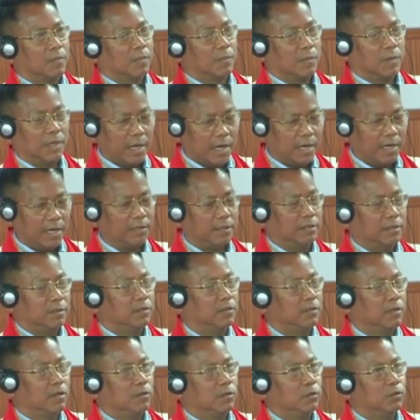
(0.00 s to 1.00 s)
gate
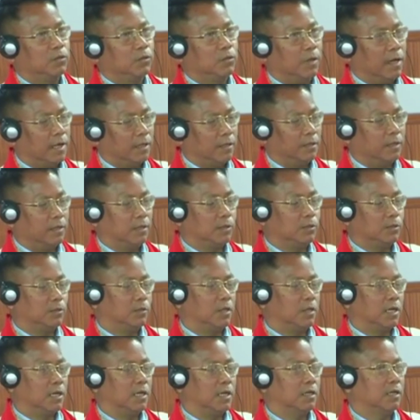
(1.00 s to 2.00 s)
to enter to
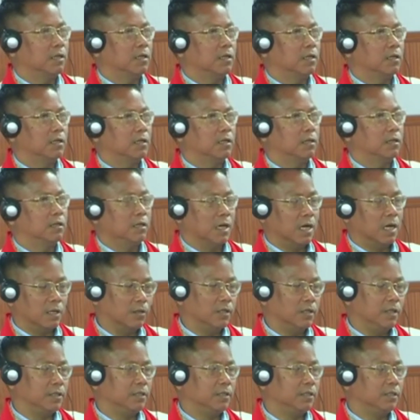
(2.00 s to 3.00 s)
the Garo
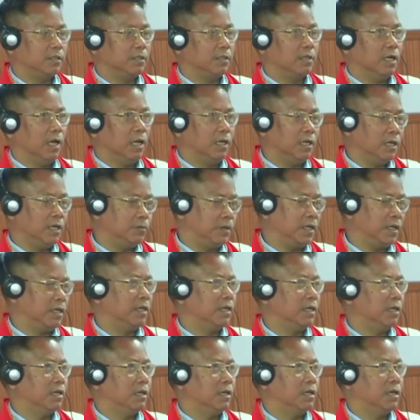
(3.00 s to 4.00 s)
Hills.
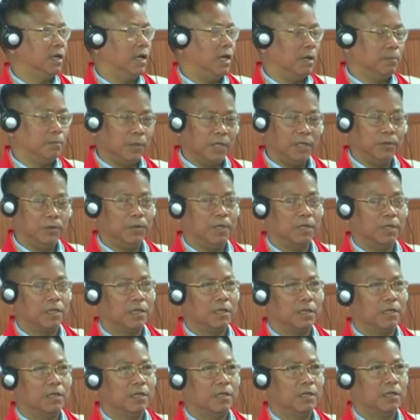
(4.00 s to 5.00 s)
Anywhere, everywhere,
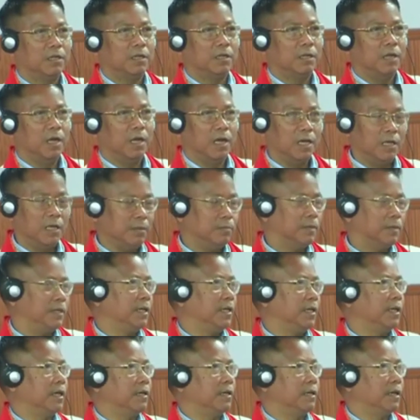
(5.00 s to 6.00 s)
anybody
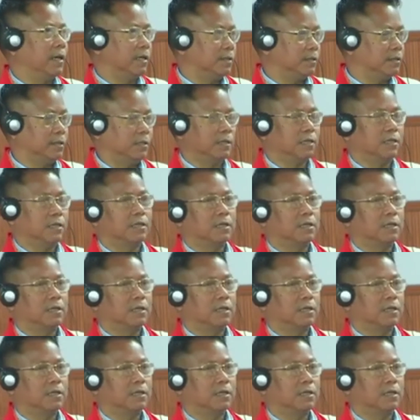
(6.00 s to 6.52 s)
can enter.